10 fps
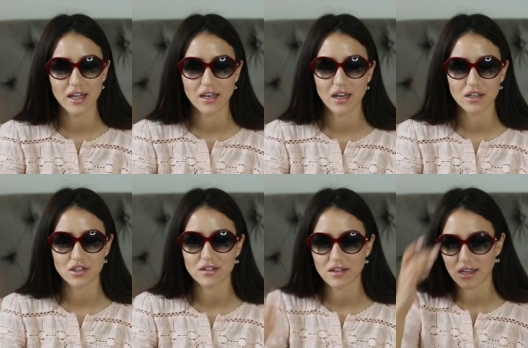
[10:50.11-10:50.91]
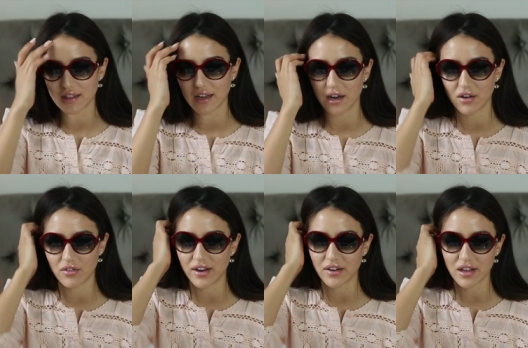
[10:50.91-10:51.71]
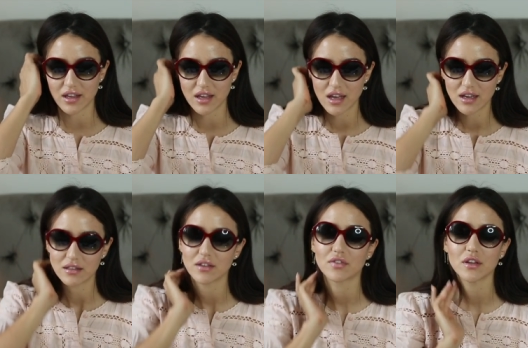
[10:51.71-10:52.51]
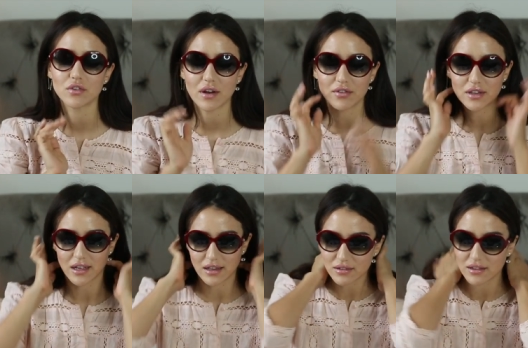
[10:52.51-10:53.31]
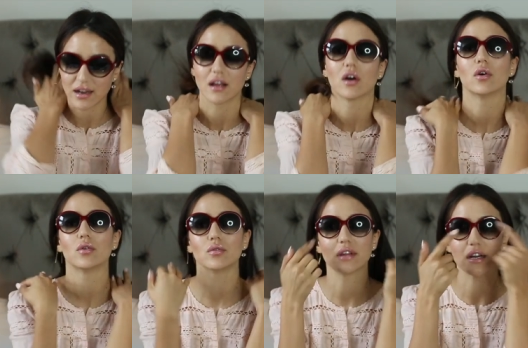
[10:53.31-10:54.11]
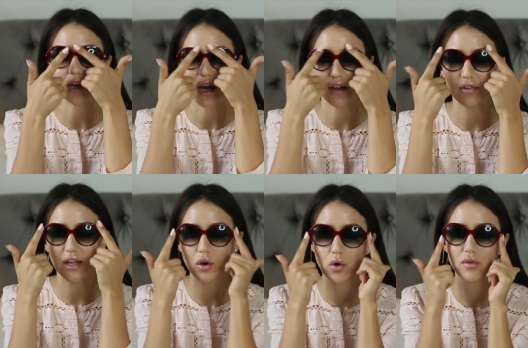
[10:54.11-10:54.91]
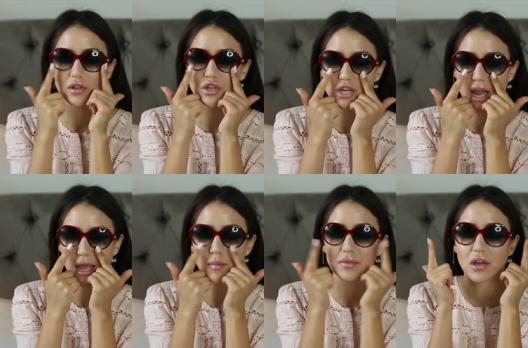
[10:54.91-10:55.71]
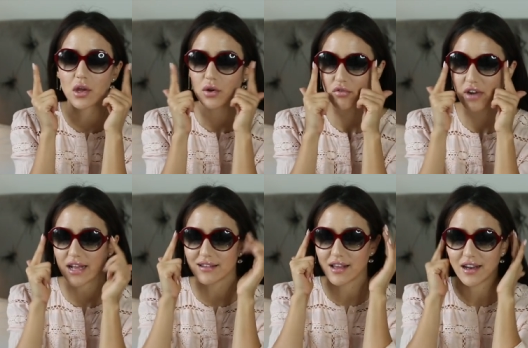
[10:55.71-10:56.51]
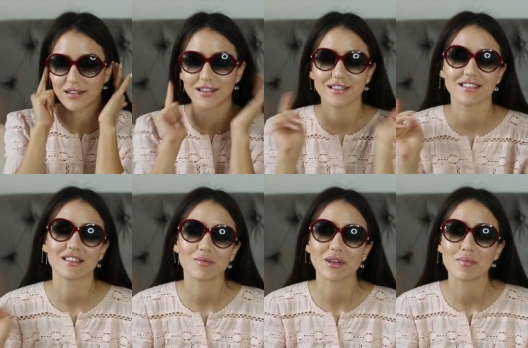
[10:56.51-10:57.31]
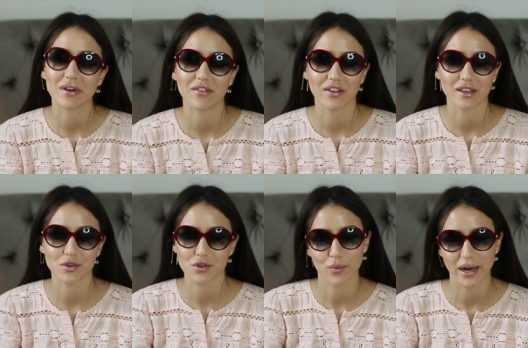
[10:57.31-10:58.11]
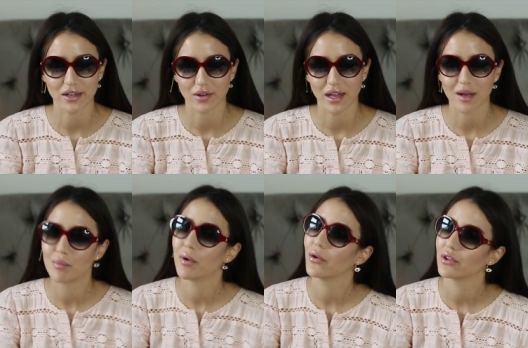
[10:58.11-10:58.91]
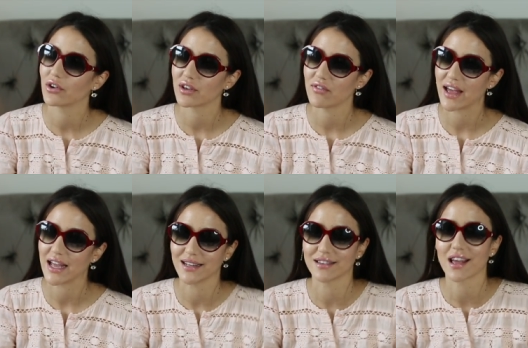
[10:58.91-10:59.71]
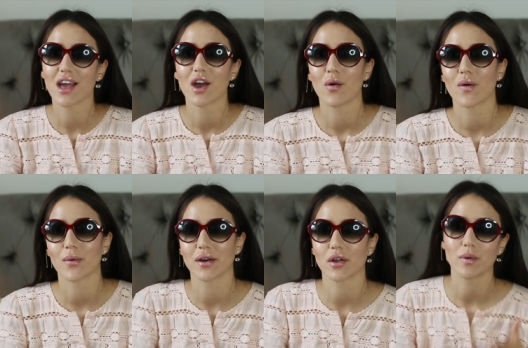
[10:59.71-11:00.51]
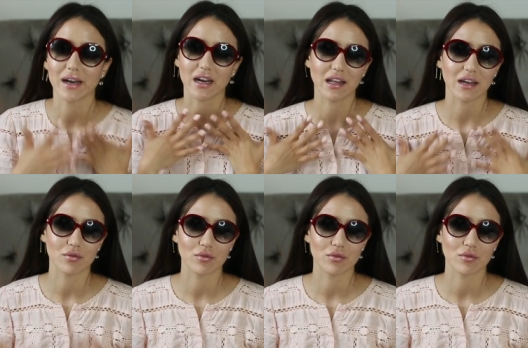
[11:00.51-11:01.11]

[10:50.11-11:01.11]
and I just think they are very different to everything else that I own. They're kind of like oval shaped red, and I think this is something perfect you should wear to like a polo event, or where you're wearing like a